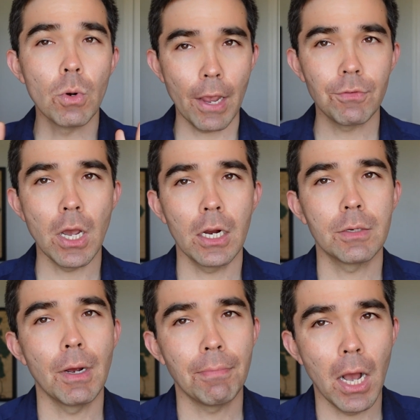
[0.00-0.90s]
We have
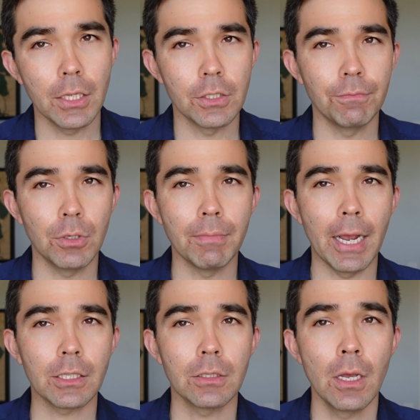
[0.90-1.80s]
talked about positive
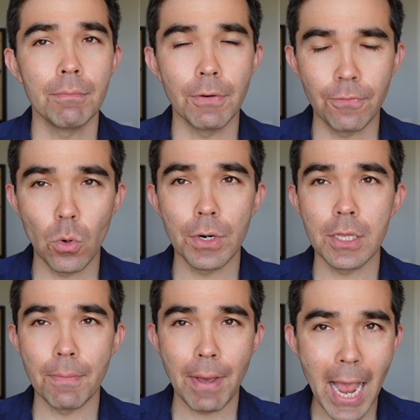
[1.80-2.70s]
pullbacks before
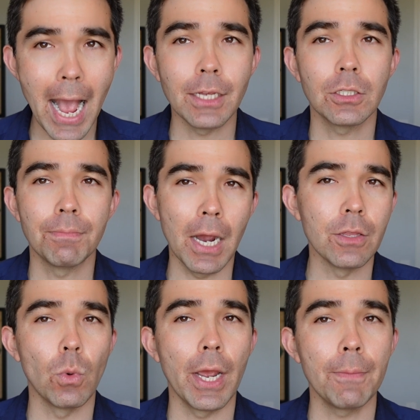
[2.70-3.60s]
in the past,
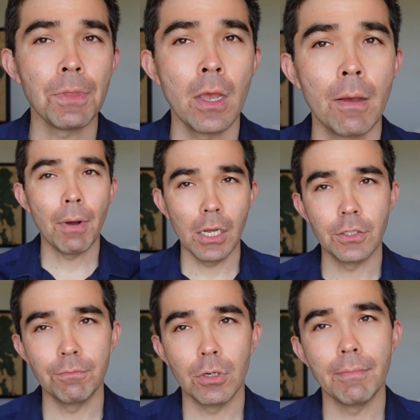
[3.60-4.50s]
by the way.
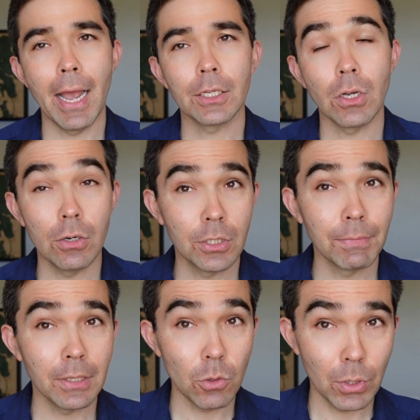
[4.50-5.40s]
Positive pullbacks are
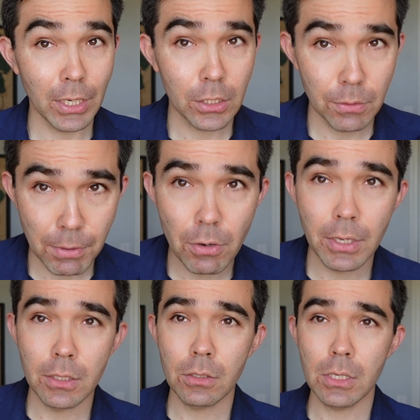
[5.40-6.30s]
something that you can
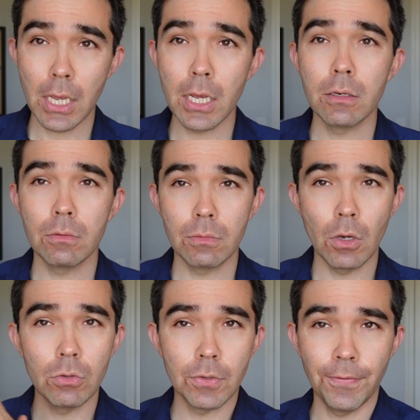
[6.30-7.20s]
experience in
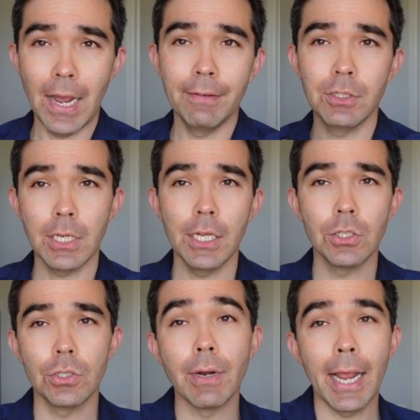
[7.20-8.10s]
those five
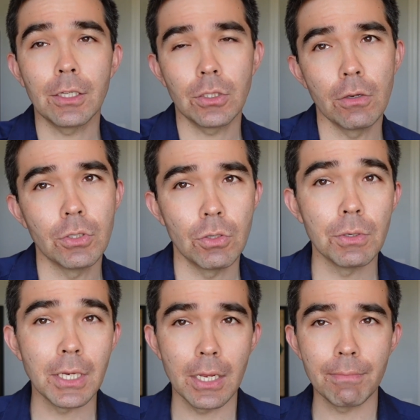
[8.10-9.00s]
stages your ex goes
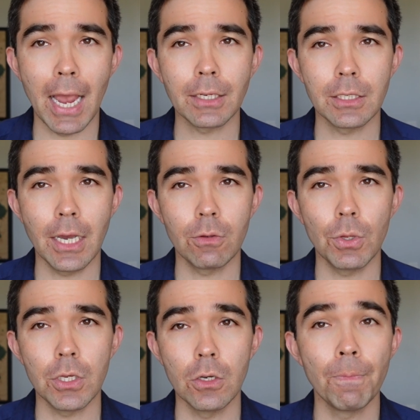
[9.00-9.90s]
through in getting back together
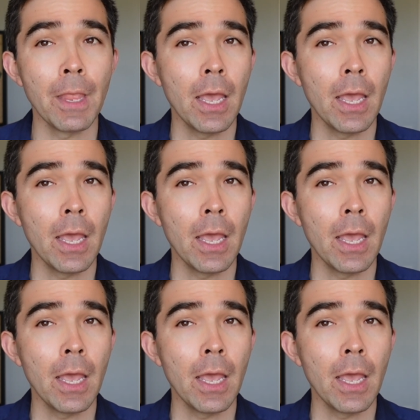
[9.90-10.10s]
with you.